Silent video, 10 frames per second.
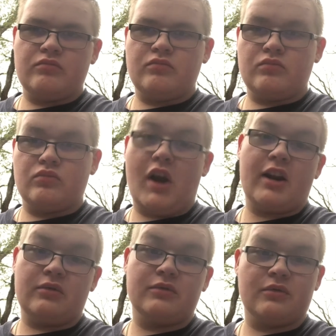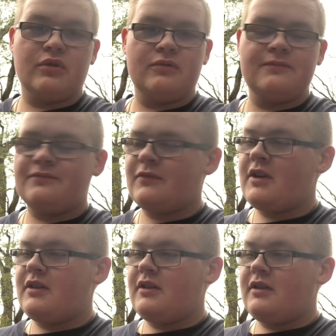rattle, and roll.
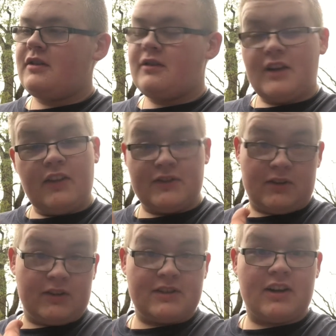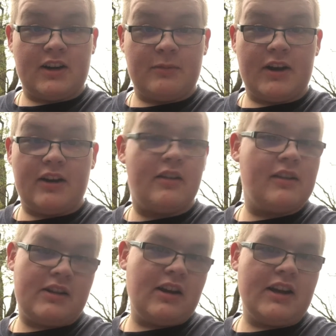Now the song's stuck in my
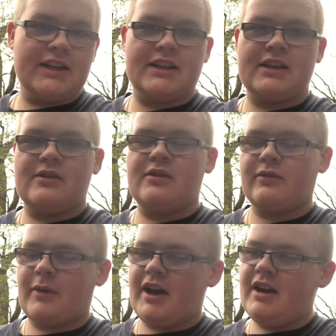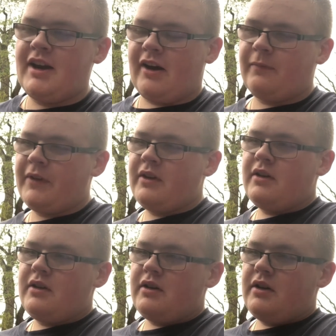head. I hear it going over my head now.
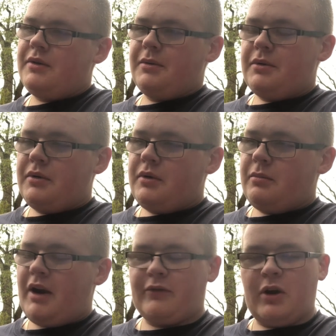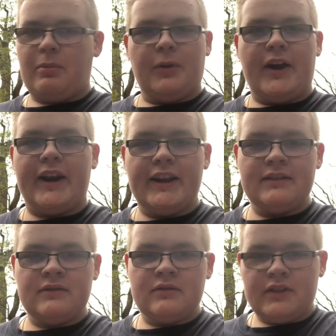But after I put that in,
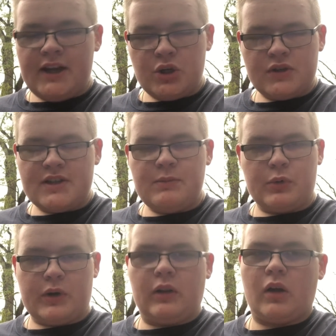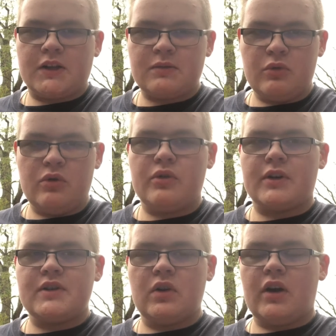the engine seemed to run a lot smoother.
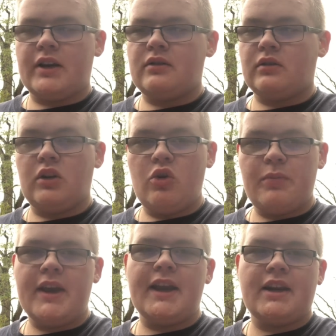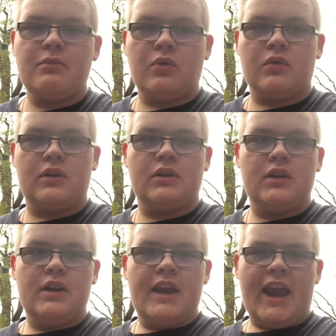It's not loping anymore.
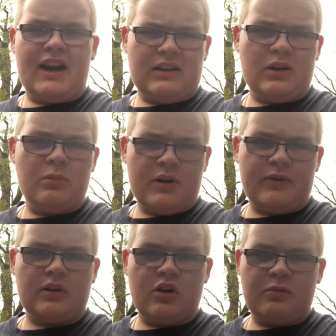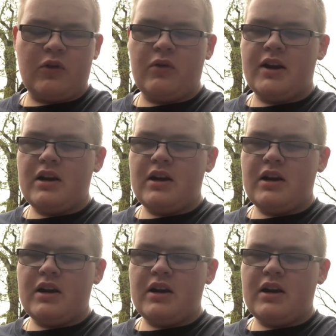It had a little bit of a lope to it.